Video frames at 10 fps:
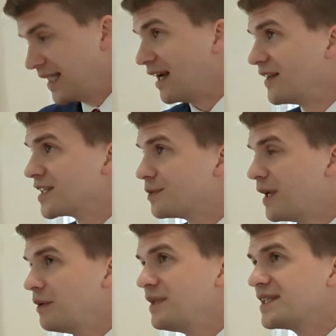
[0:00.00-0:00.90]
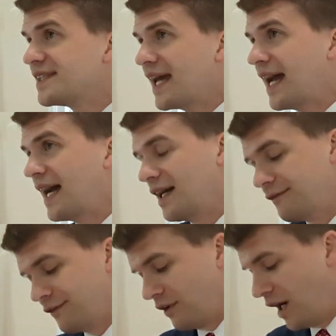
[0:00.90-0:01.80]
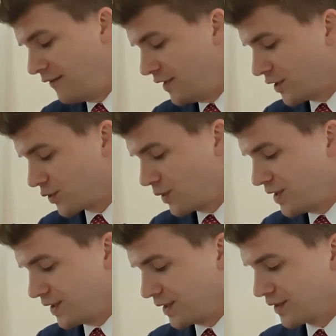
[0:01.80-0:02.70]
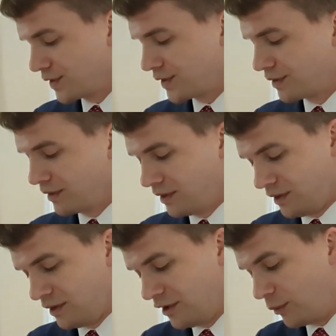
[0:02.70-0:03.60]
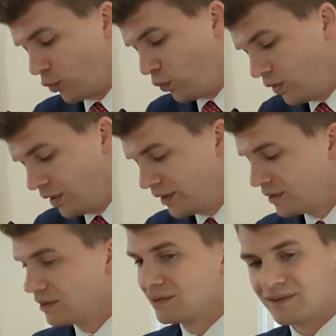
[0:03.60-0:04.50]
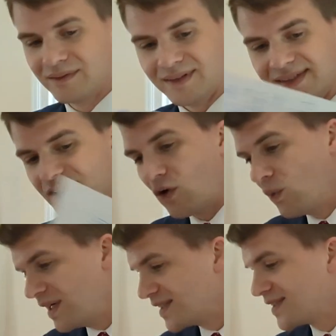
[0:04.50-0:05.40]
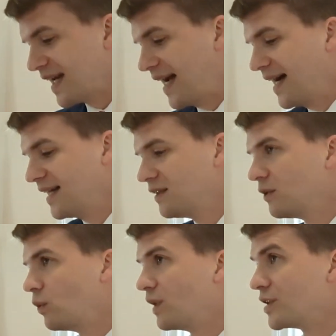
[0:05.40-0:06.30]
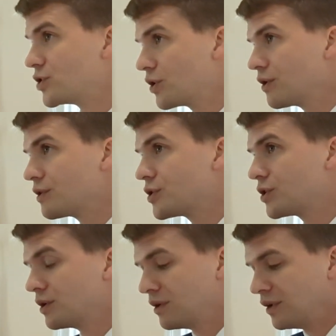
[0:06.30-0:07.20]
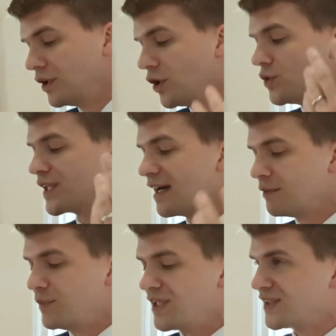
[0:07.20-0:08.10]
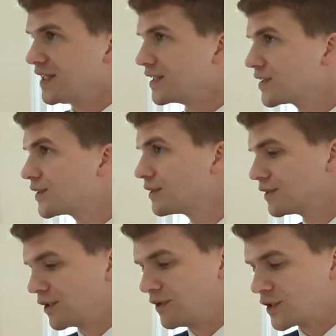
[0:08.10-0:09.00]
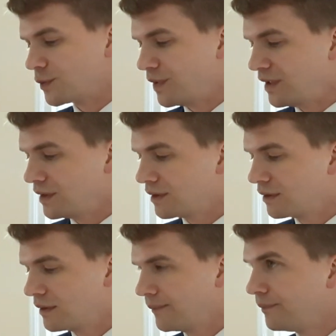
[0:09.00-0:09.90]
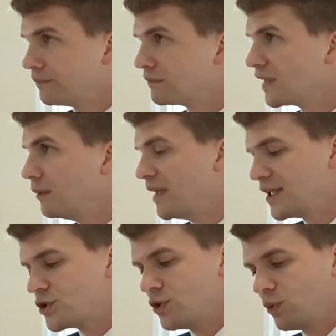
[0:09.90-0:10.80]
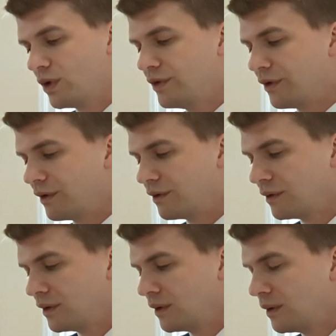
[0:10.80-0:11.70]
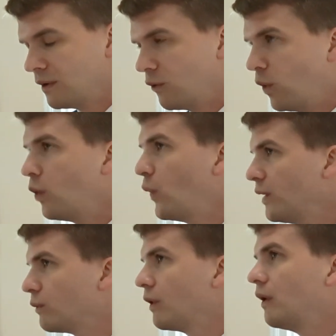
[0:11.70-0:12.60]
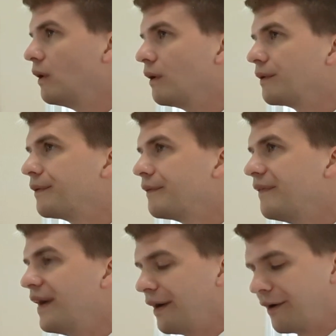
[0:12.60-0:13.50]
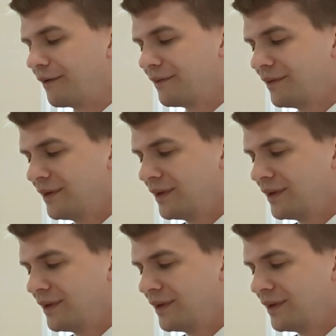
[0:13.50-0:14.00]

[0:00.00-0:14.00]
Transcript: Now, this made me sad for obvious reasons. Number one, it's always sad when a church goes out of business, so to speak. It makes you wonder what went wrong there